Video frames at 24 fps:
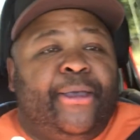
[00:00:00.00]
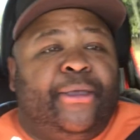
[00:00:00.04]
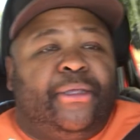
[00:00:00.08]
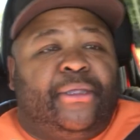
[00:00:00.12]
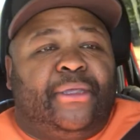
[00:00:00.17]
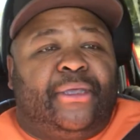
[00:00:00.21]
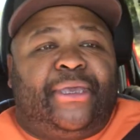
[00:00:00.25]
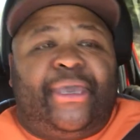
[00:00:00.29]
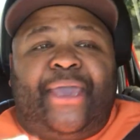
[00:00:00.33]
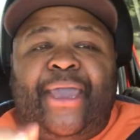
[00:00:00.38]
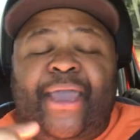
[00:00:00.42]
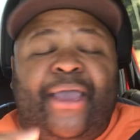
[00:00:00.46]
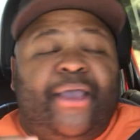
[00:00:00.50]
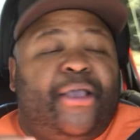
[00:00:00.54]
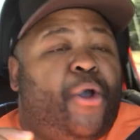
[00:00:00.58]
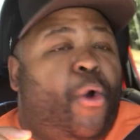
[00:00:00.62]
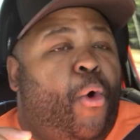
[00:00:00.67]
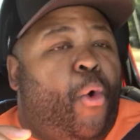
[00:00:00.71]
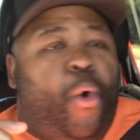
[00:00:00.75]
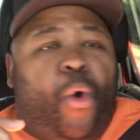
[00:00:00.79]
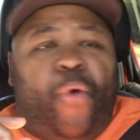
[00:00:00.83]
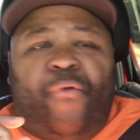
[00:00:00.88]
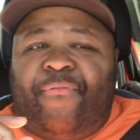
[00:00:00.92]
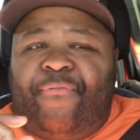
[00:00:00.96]
You can't
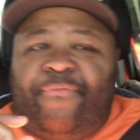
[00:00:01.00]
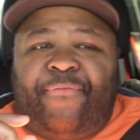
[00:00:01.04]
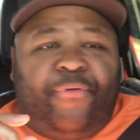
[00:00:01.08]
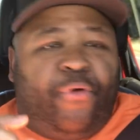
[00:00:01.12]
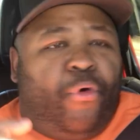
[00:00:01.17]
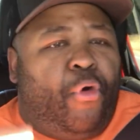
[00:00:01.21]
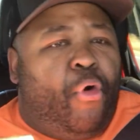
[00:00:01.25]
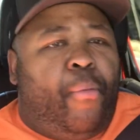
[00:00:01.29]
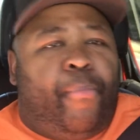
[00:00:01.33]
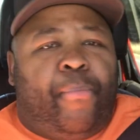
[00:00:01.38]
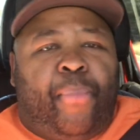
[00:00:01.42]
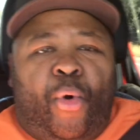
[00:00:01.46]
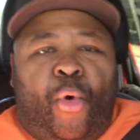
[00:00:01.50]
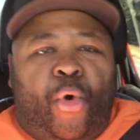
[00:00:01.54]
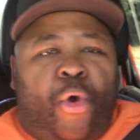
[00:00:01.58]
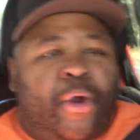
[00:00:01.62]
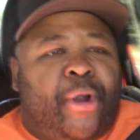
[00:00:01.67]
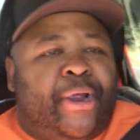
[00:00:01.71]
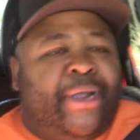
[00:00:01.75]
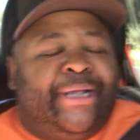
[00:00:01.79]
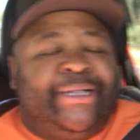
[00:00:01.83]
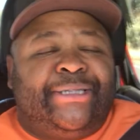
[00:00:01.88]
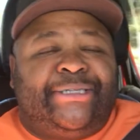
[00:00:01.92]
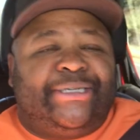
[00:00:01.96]
go full bore
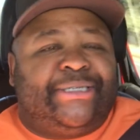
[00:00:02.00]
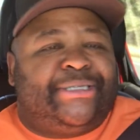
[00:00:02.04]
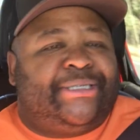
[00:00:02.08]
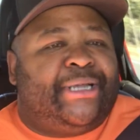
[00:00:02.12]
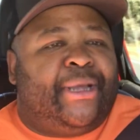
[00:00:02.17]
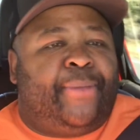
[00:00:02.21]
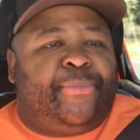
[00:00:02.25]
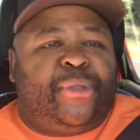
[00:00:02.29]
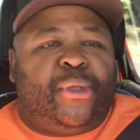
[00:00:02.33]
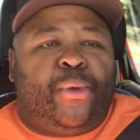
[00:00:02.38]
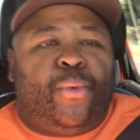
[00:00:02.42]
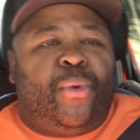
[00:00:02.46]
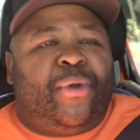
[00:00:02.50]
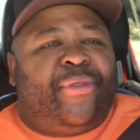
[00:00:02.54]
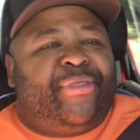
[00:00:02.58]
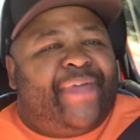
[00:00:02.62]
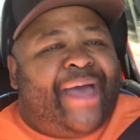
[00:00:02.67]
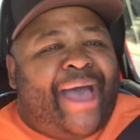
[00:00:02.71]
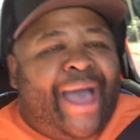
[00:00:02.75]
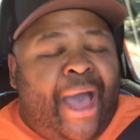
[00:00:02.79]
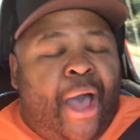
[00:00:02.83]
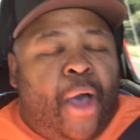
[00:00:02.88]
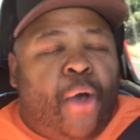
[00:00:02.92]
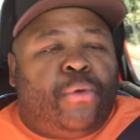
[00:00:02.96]
into something
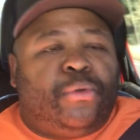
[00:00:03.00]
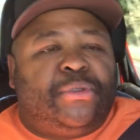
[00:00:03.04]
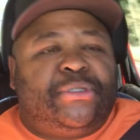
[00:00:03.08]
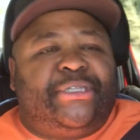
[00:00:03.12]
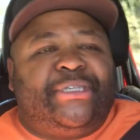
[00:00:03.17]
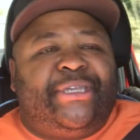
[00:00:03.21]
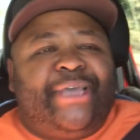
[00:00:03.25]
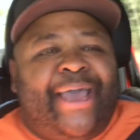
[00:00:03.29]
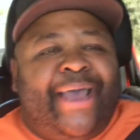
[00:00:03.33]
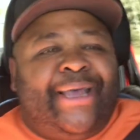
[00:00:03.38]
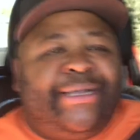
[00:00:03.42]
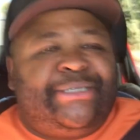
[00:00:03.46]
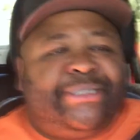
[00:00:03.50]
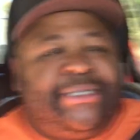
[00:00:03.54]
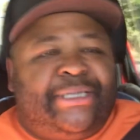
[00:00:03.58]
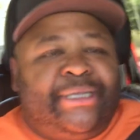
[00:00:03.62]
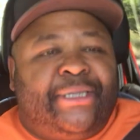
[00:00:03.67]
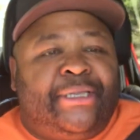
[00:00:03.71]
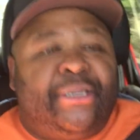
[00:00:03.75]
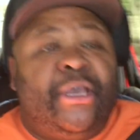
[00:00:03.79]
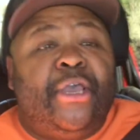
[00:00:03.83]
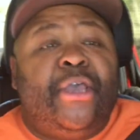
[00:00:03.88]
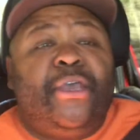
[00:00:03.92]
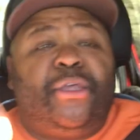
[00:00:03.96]
without
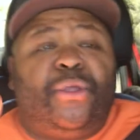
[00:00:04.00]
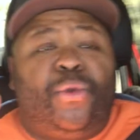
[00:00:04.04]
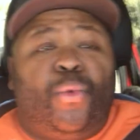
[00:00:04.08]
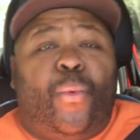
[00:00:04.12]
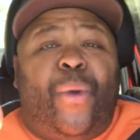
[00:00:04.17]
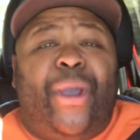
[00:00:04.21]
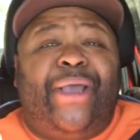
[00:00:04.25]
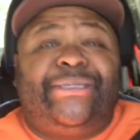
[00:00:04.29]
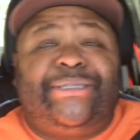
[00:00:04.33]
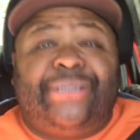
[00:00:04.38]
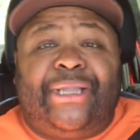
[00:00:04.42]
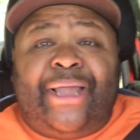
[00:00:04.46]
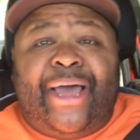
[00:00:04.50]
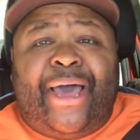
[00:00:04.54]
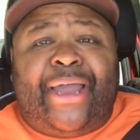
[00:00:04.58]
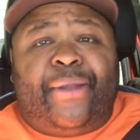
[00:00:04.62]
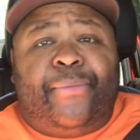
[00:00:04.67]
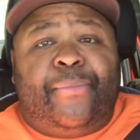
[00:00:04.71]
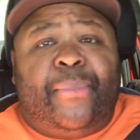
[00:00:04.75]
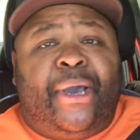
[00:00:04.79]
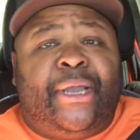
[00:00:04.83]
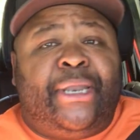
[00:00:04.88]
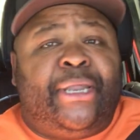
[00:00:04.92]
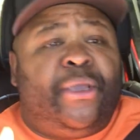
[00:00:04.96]
testing. You waste a lot of
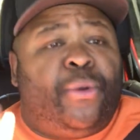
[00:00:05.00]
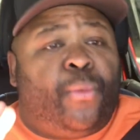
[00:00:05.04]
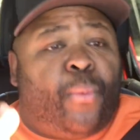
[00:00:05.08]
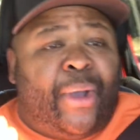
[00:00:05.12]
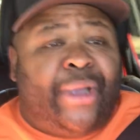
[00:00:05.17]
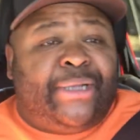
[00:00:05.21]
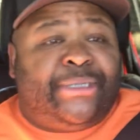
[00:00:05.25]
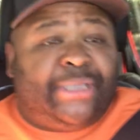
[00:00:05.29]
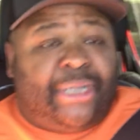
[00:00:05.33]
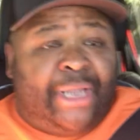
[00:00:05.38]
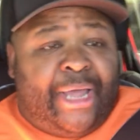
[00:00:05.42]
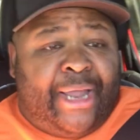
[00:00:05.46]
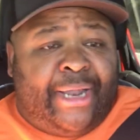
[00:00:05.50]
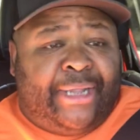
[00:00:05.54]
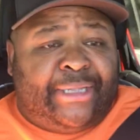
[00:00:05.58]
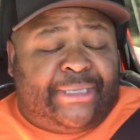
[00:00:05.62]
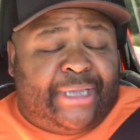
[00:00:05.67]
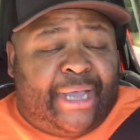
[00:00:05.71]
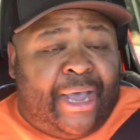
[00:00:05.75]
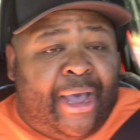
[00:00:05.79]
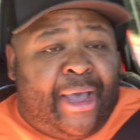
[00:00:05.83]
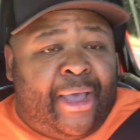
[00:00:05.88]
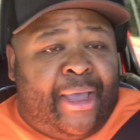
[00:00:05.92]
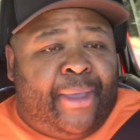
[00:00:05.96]
money, you waste a lot of
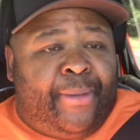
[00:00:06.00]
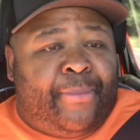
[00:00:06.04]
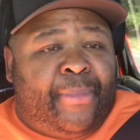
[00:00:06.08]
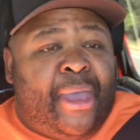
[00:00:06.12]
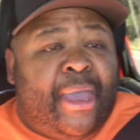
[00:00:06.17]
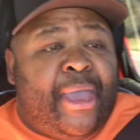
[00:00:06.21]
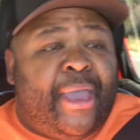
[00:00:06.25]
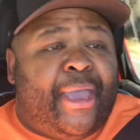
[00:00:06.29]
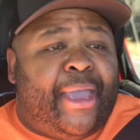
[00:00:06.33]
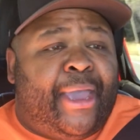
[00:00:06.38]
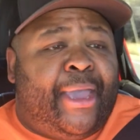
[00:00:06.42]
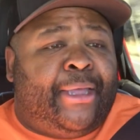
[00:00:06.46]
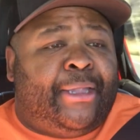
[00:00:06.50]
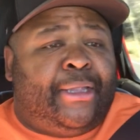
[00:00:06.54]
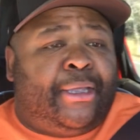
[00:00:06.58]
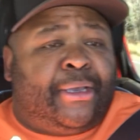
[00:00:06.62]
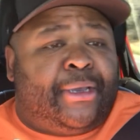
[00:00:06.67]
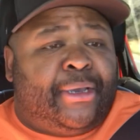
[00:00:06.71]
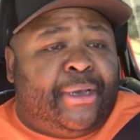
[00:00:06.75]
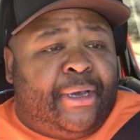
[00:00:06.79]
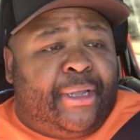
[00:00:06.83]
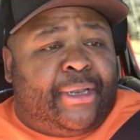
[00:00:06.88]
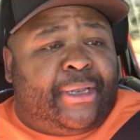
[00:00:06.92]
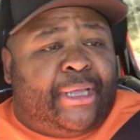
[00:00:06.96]
time, and you
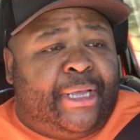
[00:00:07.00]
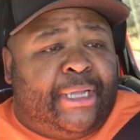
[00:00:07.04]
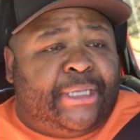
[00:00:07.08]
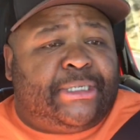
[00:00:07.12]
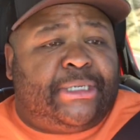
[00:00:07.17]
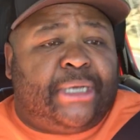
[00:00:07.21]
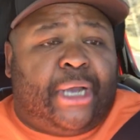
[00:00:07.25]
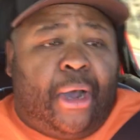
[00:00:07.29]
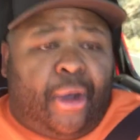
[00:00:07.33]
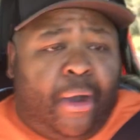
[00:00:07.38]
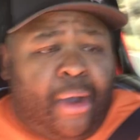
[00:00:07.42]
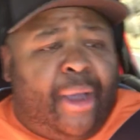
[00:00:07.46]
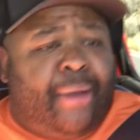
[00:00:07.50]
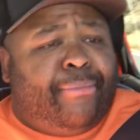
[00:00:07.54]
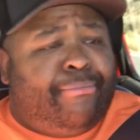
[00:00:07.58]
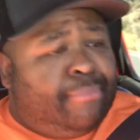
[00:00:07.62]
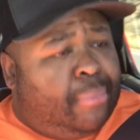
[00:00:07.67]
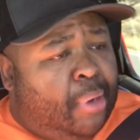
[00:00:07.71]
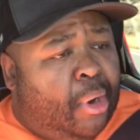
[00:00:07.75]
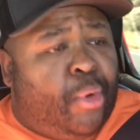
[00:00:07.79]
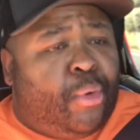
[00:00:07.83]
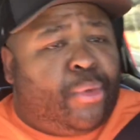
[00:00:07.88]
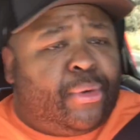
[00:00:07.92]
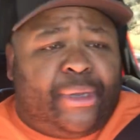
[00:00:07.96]
could get your heart
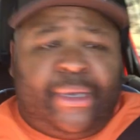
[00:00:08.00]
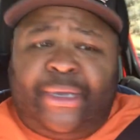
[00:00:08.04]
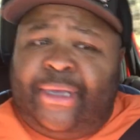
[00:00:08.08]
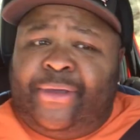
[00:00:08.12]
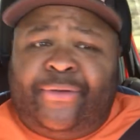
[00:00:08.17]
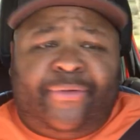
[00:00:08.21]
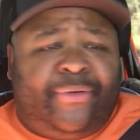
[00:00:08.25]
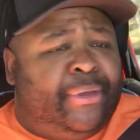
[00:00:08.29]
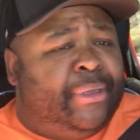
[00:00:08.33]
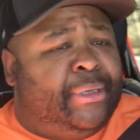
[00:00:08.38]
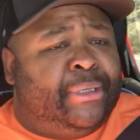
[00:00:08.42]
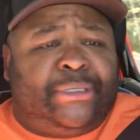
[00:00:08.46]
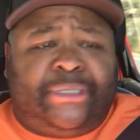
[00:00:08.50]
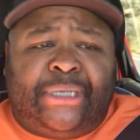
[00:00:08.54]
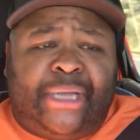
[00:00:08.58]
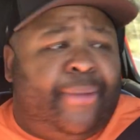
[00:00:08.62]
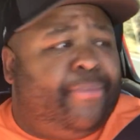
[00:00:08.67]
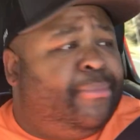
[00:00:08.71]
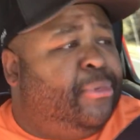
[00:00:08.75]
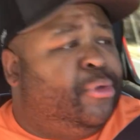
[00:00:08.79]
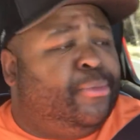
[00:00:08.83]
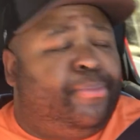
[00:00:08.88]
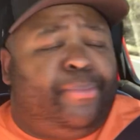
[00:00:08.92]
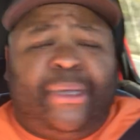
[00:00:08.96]
broken in
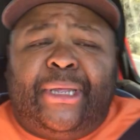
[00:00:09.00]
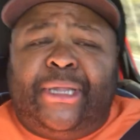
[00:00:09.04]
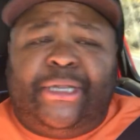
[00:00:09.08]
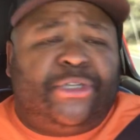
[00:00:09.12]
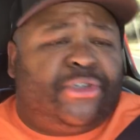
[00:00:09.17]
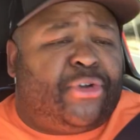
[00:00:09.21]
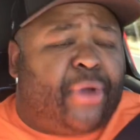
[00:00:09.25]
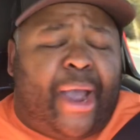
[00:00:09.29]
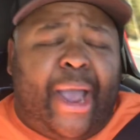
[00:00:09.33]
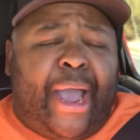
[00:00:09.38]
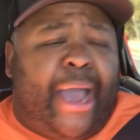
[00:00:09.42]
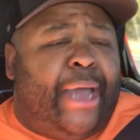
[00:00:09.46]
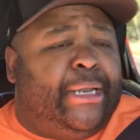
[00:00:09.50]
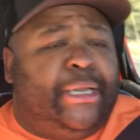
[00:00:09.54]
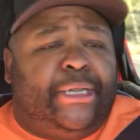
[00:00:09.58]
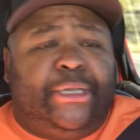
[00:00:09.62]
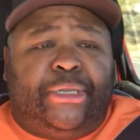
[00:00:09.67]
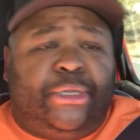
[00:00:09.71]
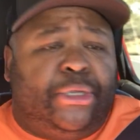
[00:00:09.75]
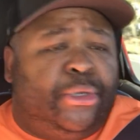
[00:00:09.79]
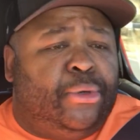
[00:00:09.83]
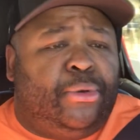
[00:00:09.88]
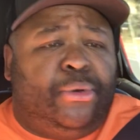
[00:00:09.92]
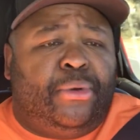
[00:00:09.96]
something you've been trying to
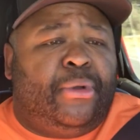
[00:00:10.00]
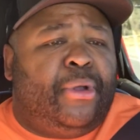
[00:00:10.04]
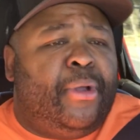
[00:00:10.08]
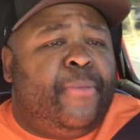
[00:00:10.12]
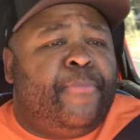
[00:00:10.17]
do.